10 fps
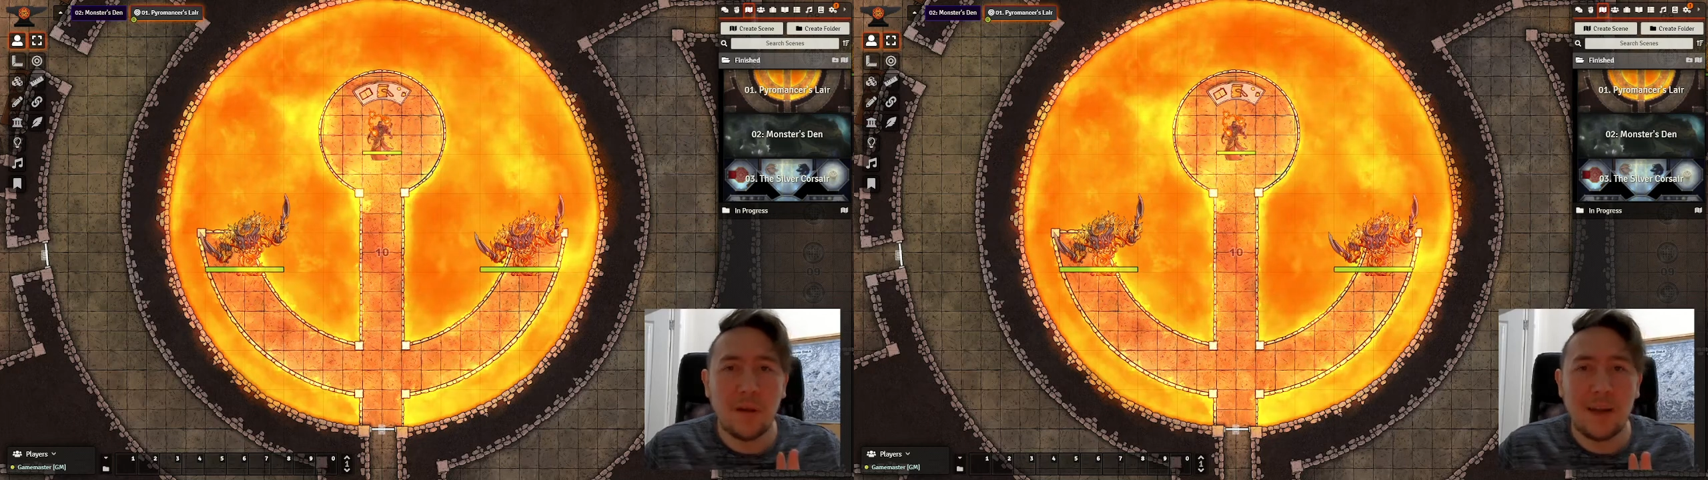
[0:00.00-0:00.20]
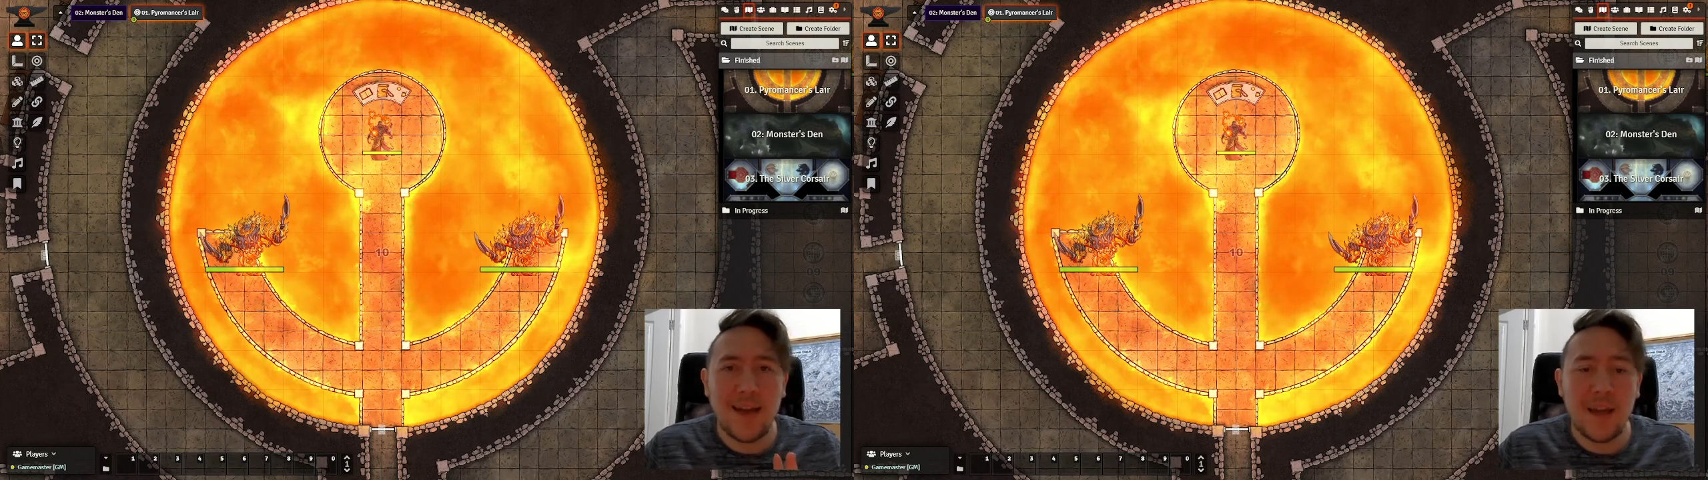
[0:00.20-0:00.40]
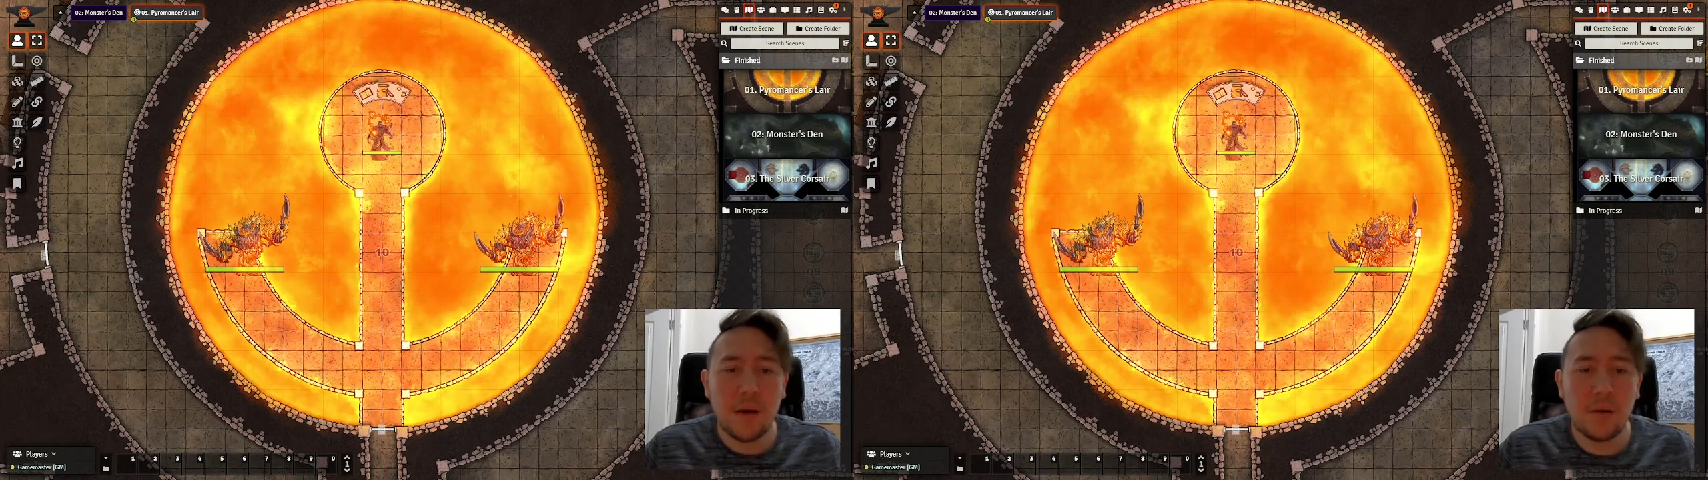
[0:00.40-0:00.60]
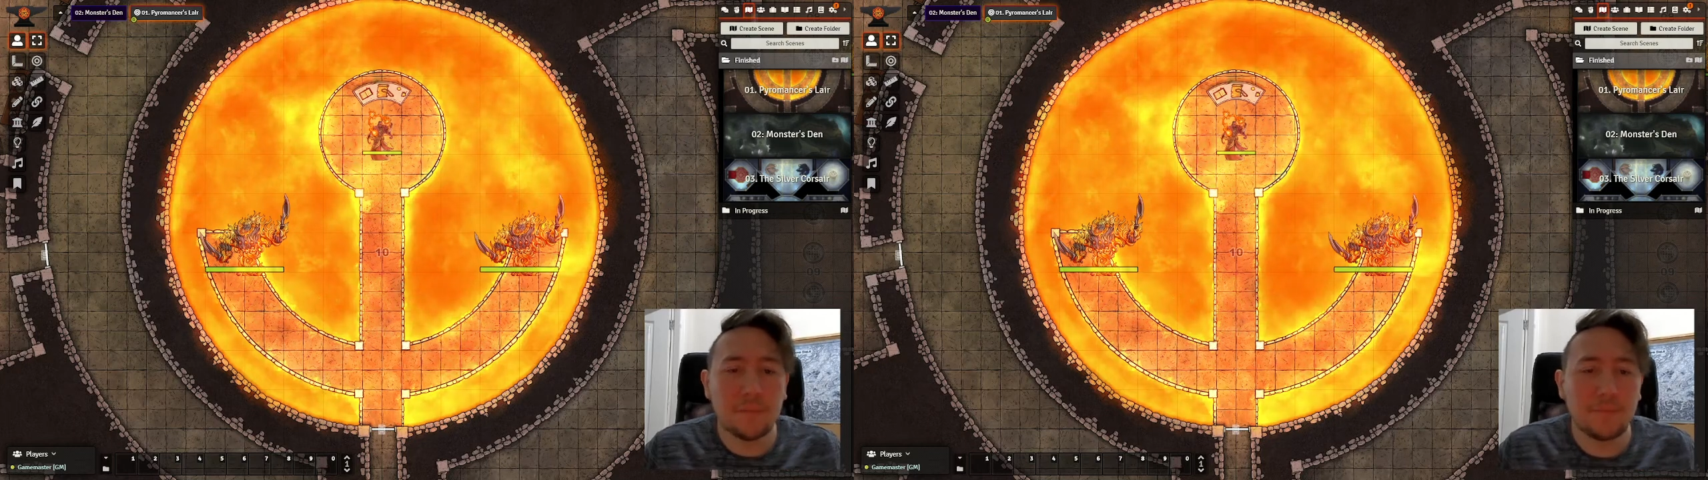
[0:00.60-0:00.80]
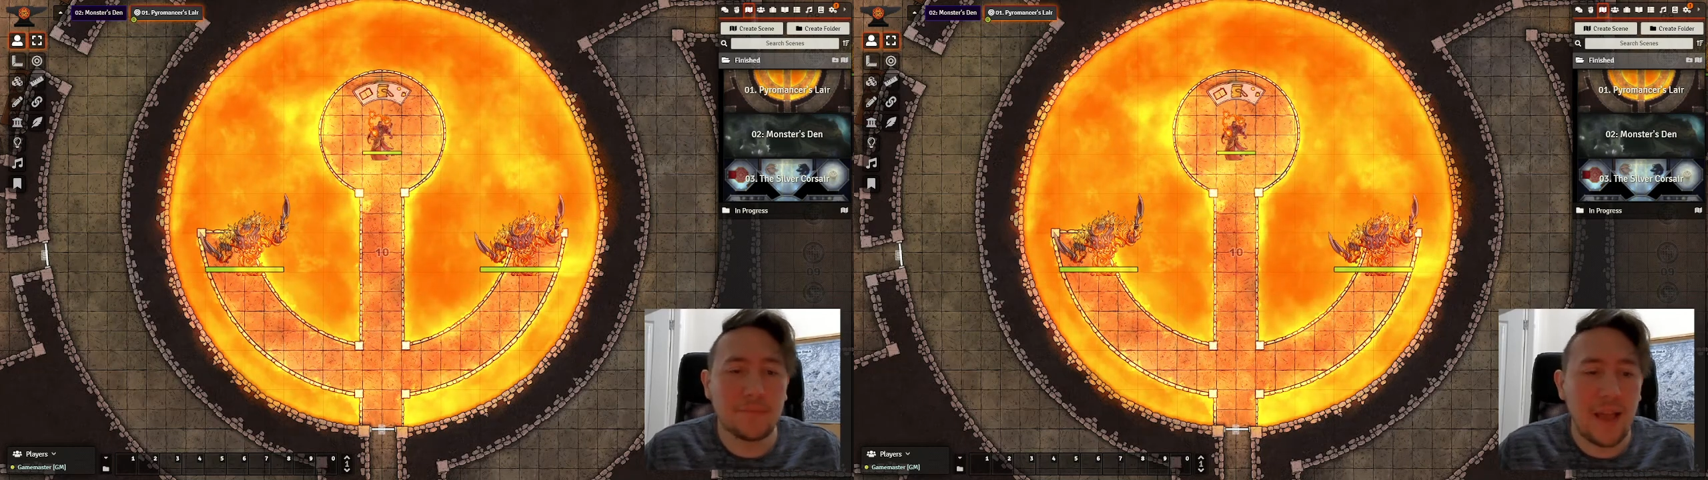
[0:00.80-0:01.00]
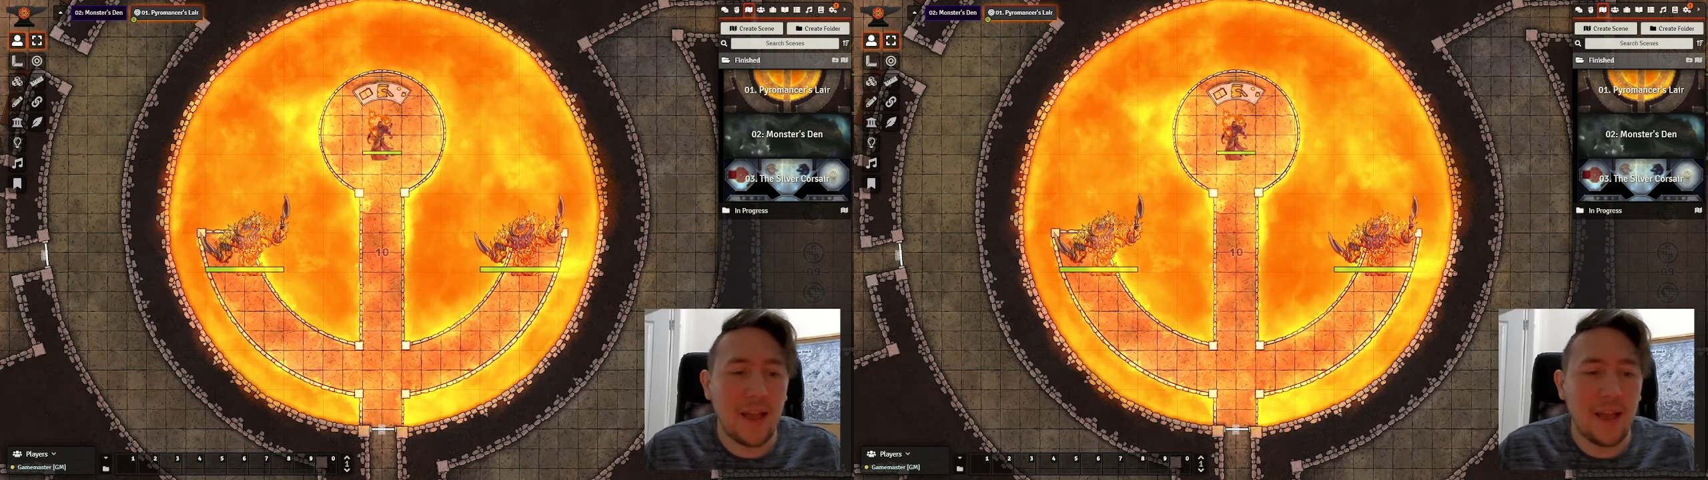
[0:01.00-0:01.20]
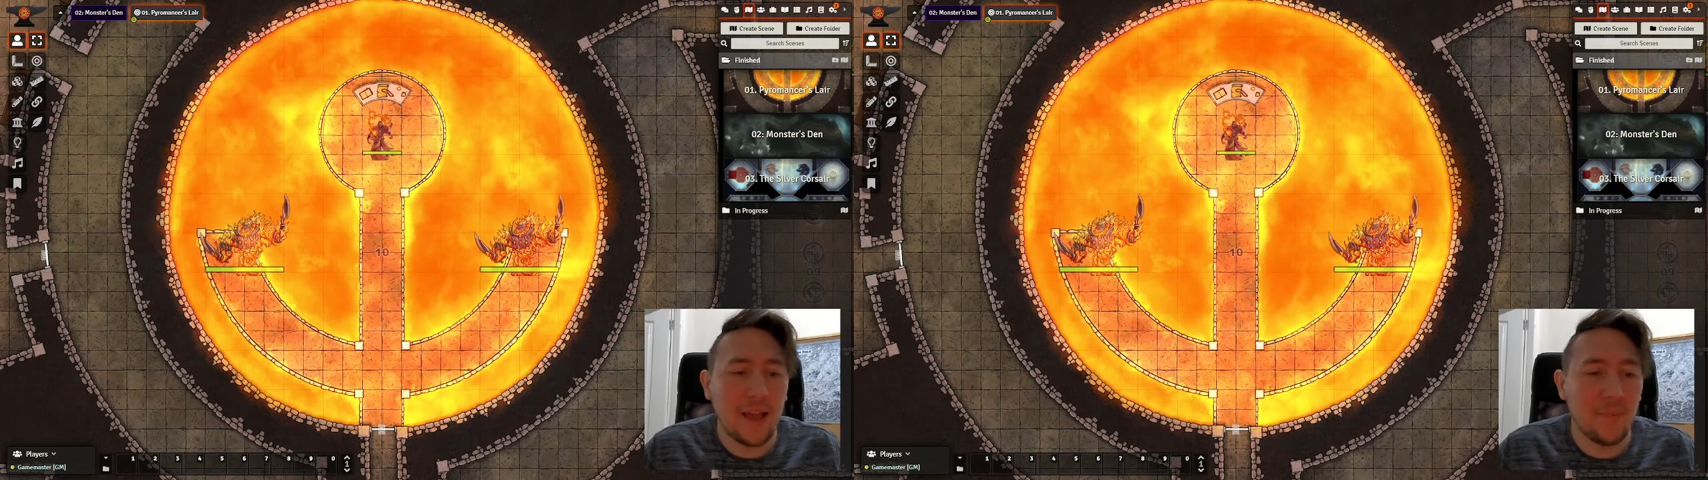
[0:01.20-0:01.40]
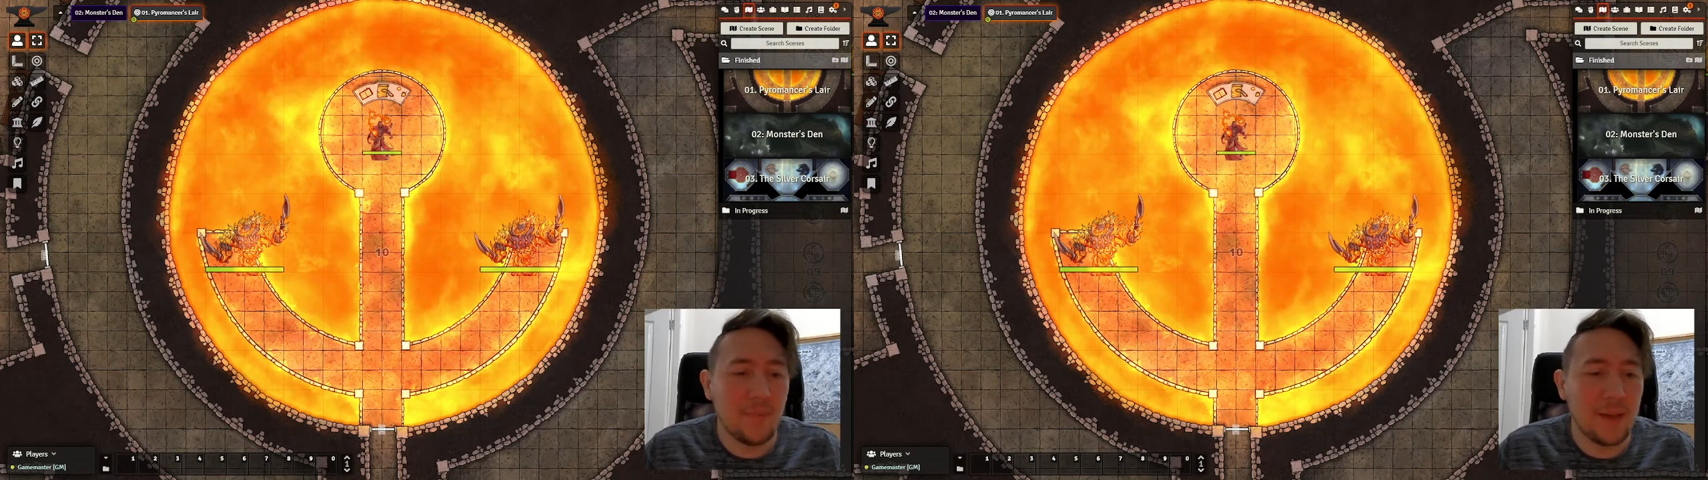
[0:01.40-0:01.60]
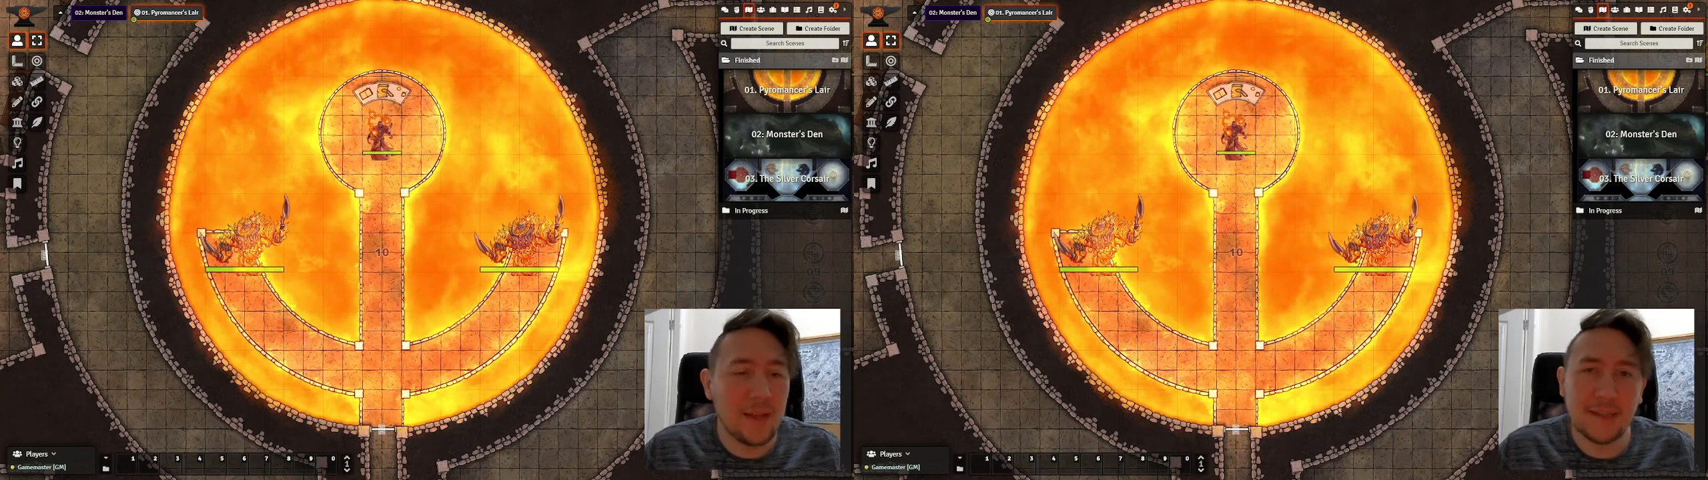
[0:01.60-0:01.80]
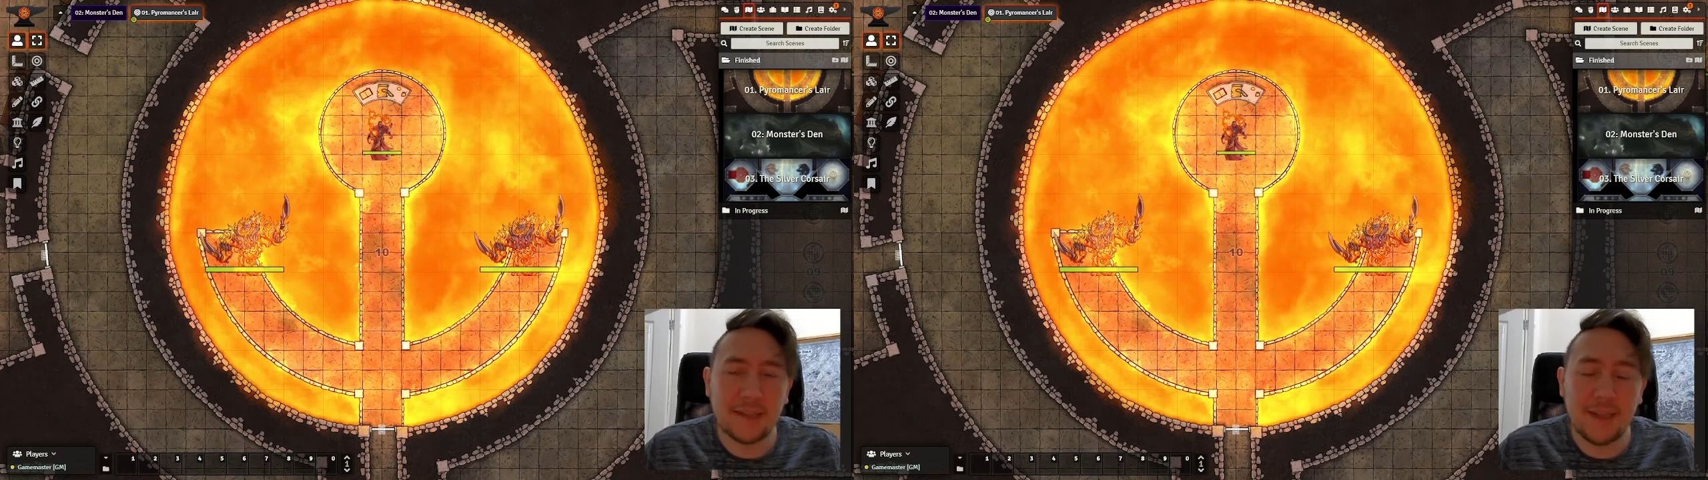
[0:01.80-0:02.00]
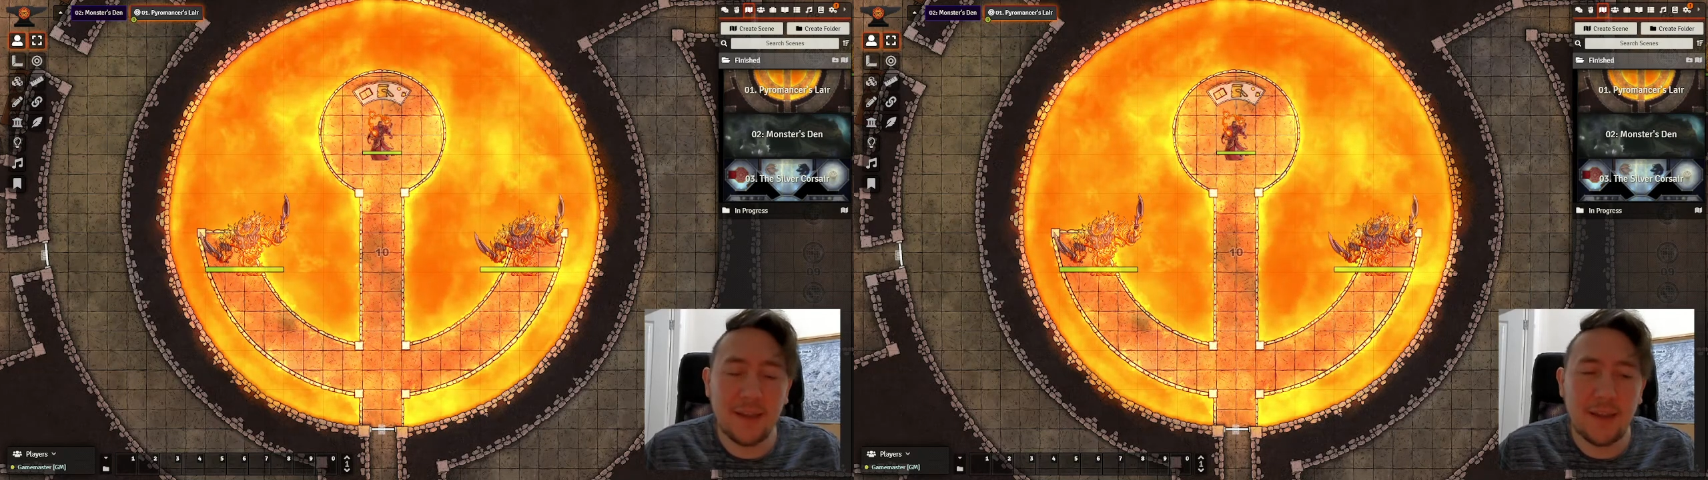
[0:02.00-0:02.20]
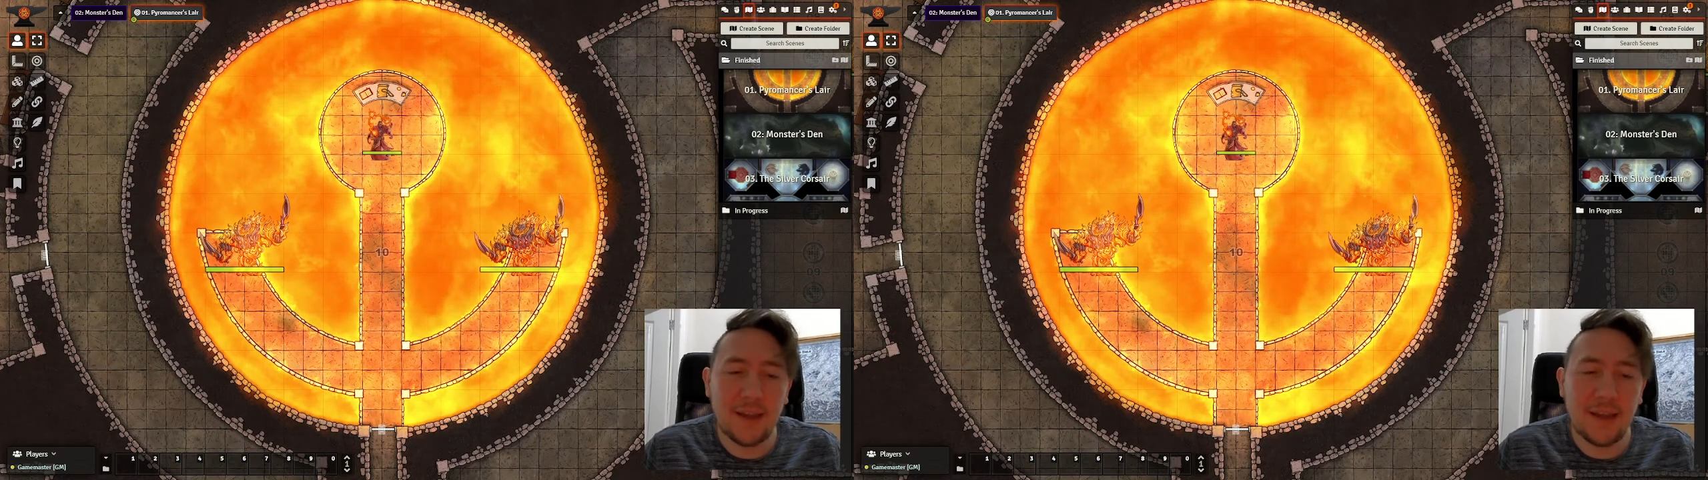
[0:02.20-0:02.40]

Hi all, Alex here,